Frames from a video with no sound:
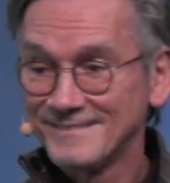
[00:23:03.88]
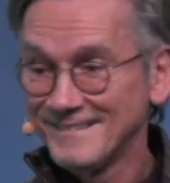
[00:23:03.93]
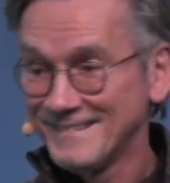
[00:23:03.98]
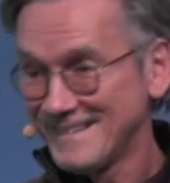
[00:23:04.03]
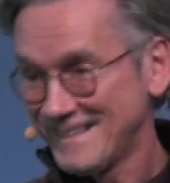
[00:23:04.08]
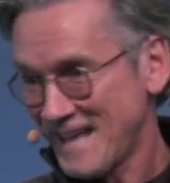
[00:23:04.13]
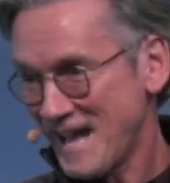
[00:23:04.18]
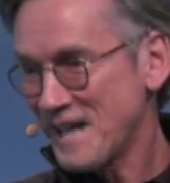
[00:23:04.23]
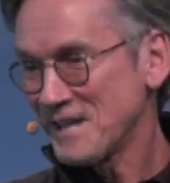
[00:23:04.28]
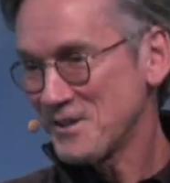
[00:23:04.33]

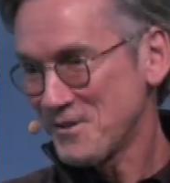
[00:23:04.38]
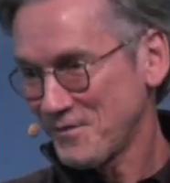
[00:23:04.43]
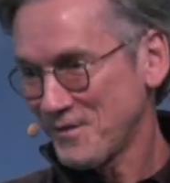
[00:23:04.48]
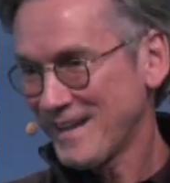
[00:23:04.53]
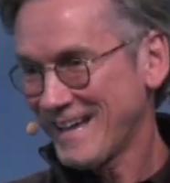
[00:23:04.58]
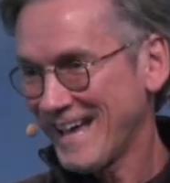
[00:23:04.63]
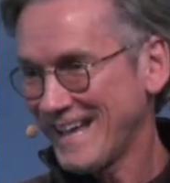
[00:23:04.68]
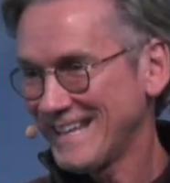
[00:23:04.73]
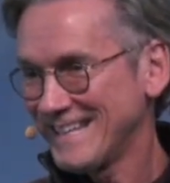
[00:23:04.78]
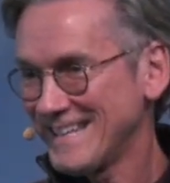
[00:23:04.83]
Thank you for
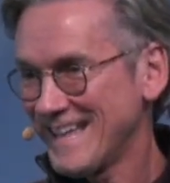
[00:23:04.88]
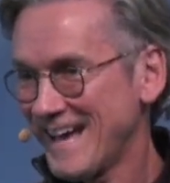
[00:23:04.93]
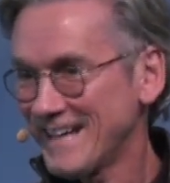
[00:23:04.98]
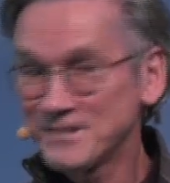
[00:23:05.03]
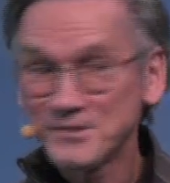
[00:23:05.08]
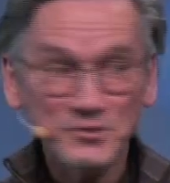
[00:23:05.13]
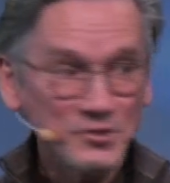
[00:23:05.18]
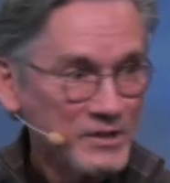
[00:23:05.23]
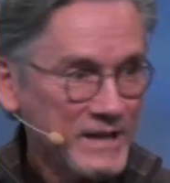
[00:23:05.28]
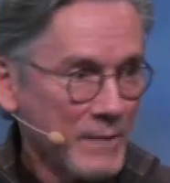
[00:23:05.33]
getting that.
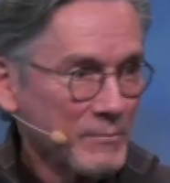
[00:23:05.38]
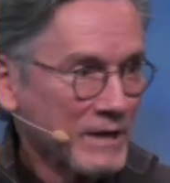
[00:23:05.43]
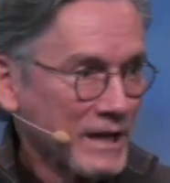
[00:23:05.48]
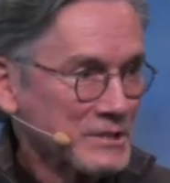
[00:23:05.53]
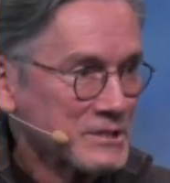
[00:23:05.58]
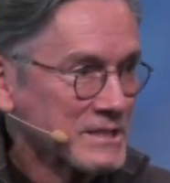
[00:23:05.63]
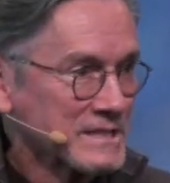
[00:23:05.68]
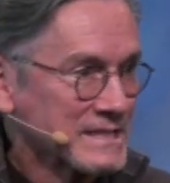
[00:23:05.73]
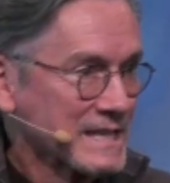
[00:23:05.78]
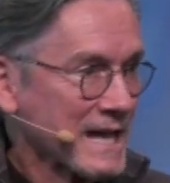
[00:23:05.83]
Did you get what I
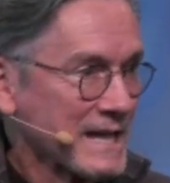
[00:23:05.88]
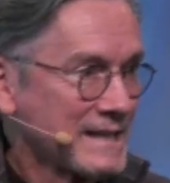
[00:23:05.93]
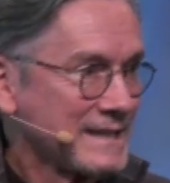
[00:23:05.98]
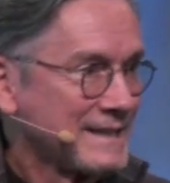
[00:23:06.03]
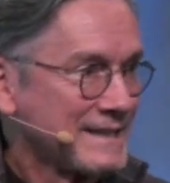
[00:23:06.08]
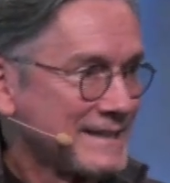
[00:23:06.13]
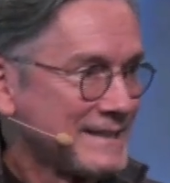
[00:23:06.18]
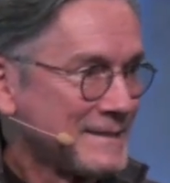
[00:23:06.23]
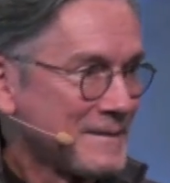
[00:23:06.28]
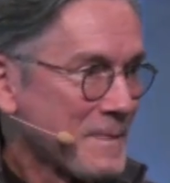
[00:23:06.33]
just said?
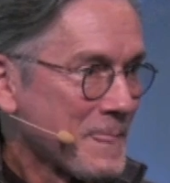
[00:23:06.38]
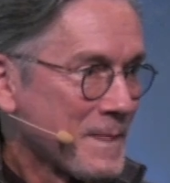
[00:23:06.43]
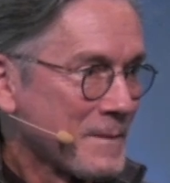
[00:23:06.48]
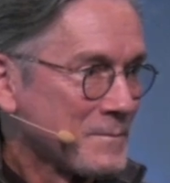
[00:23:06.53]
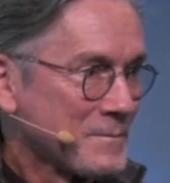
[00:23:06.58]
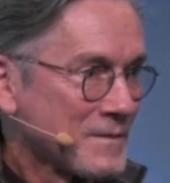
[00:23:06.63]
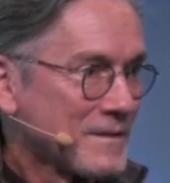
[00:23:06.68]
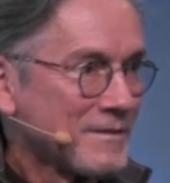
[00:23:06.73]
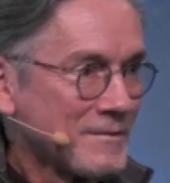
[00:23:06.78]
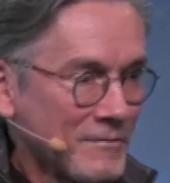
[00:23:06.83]

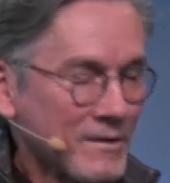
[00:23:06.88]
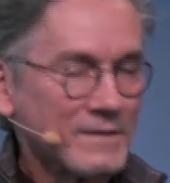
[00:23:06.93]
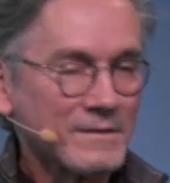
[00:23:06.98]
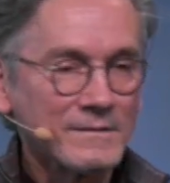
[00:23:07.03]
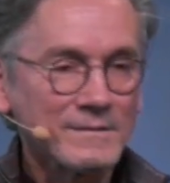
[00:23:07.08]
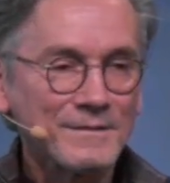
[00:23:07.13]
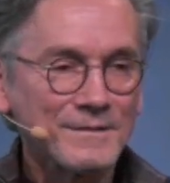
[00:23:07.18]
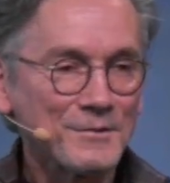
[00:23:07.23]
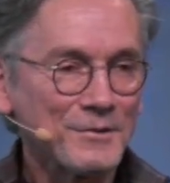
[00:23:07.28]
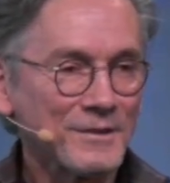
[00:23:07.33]

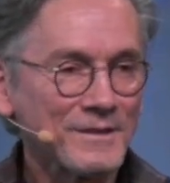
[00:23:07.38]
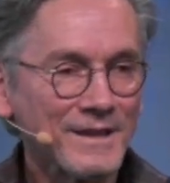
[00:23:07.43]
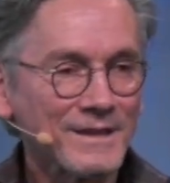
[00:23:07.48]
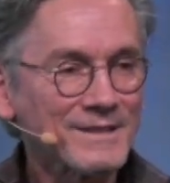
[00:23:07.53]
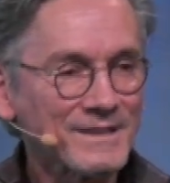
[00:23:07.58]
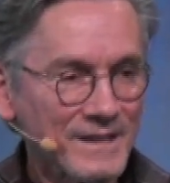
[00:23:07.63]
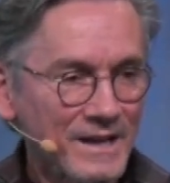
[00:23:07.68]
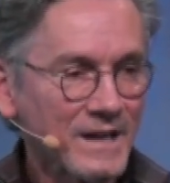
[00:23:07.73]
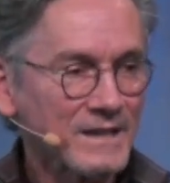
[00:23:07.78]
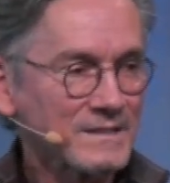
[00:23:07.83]
You're all
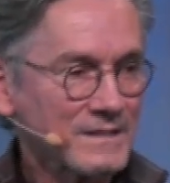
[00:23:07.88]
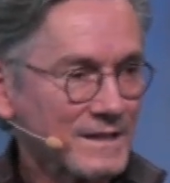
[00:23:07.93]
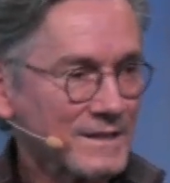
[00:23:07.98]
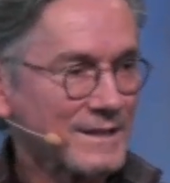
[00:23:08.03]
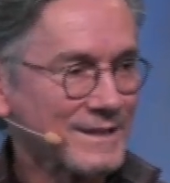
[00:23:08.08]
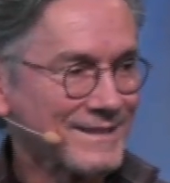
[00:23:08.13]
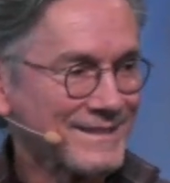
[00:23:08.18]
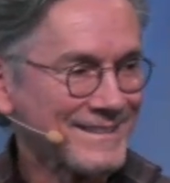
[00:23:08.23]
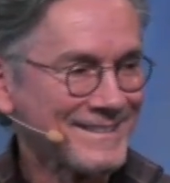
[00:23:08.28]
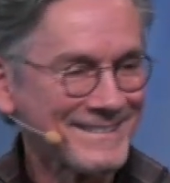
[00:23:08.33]
like, yeah, I
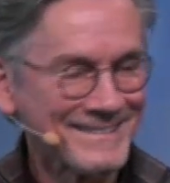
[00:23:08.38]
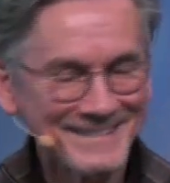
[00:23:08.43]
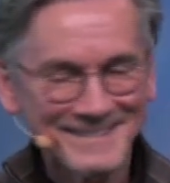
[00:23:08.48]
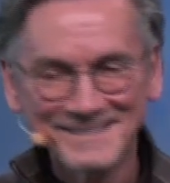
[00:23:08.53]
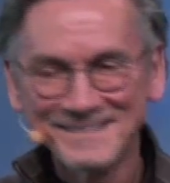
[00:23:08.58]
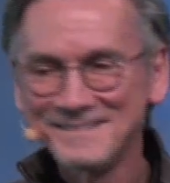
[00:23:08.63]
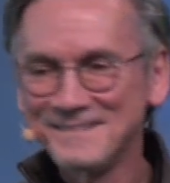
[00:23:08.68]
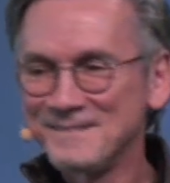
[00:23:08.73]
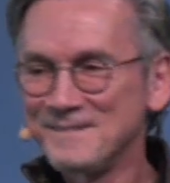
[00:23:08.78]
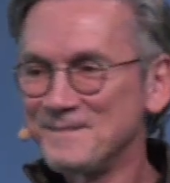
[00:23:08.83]
did.
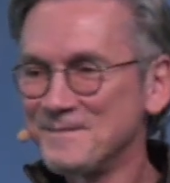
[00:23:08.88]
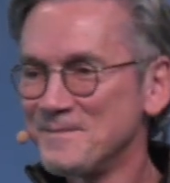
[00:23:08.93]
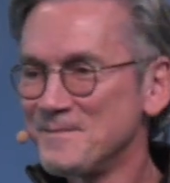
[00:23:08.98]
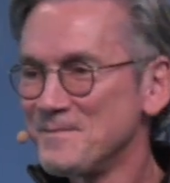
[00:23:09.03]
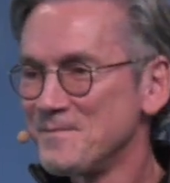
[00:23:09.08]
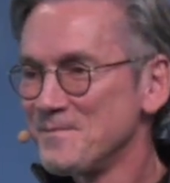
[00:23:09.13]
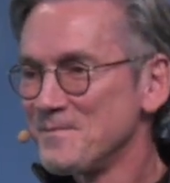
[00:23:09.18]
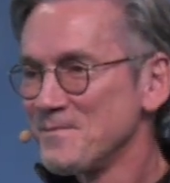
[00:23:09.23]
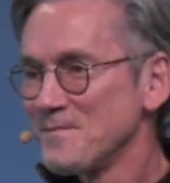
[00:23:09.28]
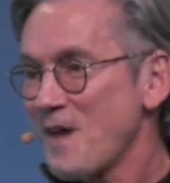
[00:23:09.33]

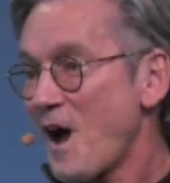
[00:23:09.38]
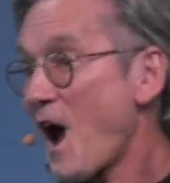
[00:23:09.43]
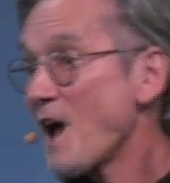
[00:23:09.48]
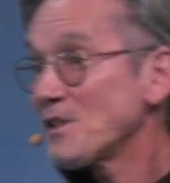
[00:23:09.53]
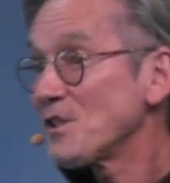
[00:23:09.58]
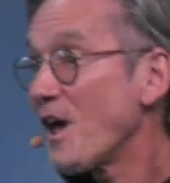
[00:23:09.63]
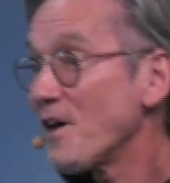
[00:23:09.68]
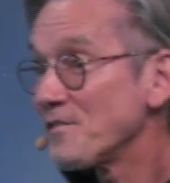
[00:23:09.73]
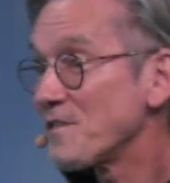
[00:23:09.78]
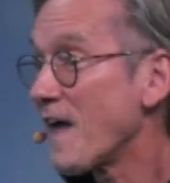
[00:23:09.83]
I
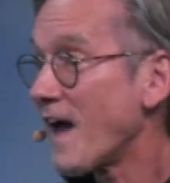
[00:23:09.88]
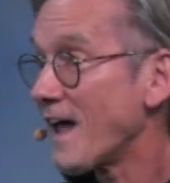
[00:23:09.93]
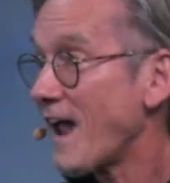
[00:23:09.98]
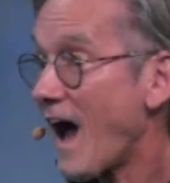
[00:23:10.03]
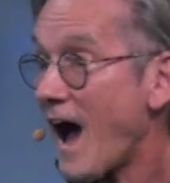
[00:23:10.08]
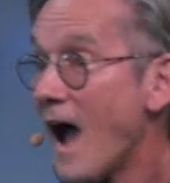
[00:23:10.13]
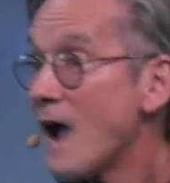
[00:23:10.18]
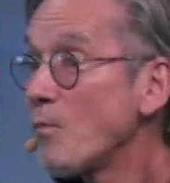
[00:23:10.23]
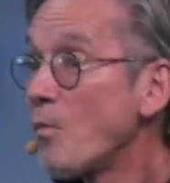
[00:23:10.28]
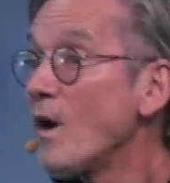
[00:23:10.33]
love that.
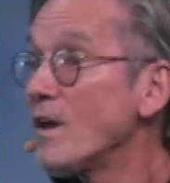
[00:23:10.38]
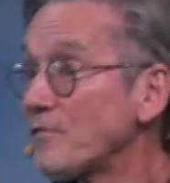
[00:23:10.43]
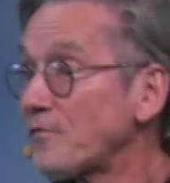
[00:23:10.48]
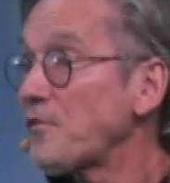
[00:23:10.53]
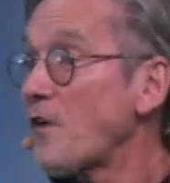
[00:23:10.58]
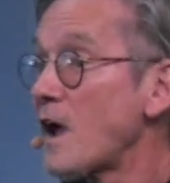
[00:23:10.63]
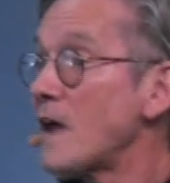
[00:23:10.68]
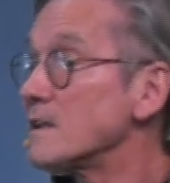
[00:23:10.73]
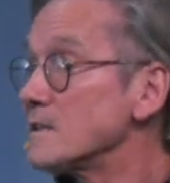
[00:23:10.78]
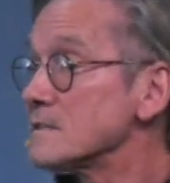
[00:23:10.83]
I want
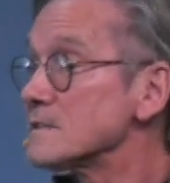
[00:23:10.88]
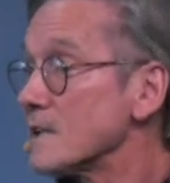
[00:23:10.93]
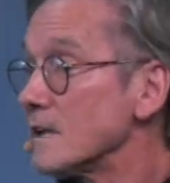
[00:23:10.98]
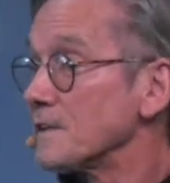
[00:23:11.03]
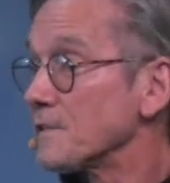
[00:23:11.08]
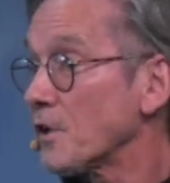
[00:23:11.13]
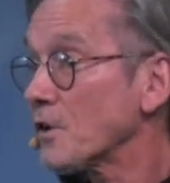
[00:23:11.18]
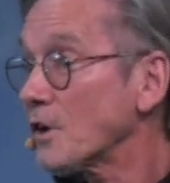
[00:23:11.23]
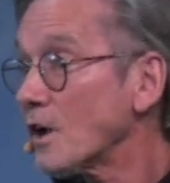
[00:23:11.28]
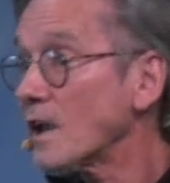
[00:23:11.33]
friends
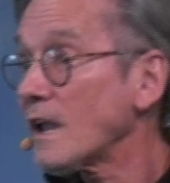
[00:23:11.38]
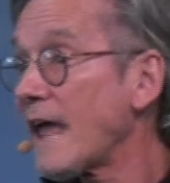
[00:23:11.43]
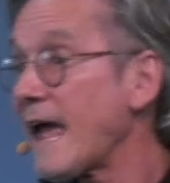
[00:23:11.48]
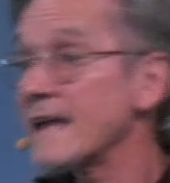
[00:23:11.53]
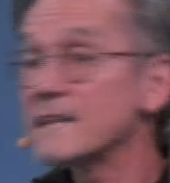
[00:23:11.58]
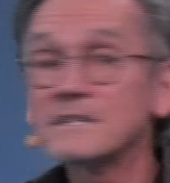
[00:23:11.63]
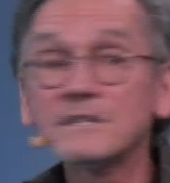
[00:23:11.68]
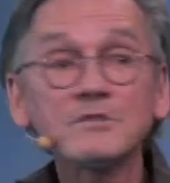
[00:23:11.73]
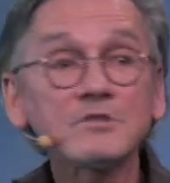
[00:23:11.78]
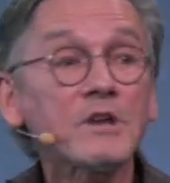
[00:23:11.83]
that are going to
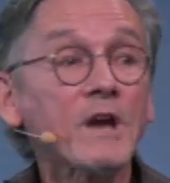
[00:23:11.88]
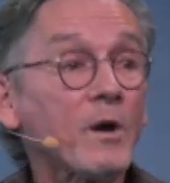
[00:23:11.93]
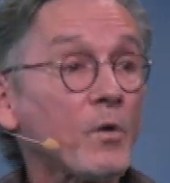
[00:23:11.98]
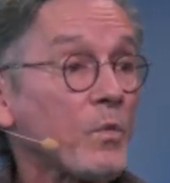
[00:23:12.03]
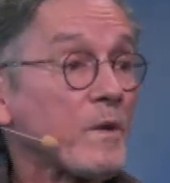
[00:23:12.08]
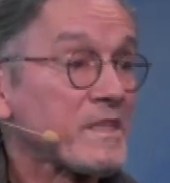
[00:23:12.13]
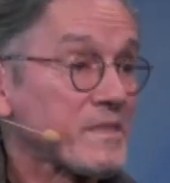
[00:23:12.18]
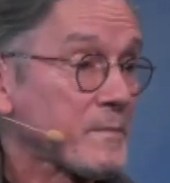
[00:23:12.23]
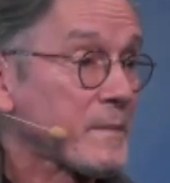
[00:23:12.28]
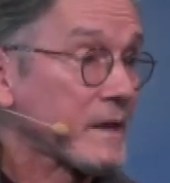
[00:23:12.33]
land in jail
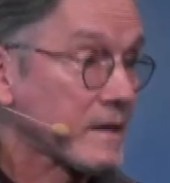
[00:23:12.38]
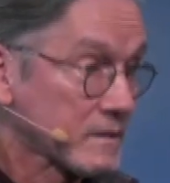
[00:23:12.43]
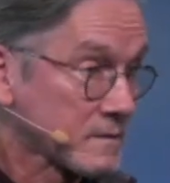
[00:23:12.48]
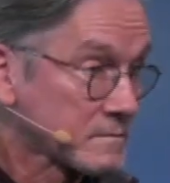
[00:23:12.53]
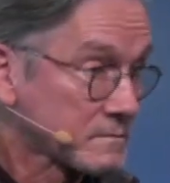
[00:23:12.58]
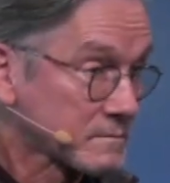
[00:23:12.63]
with me.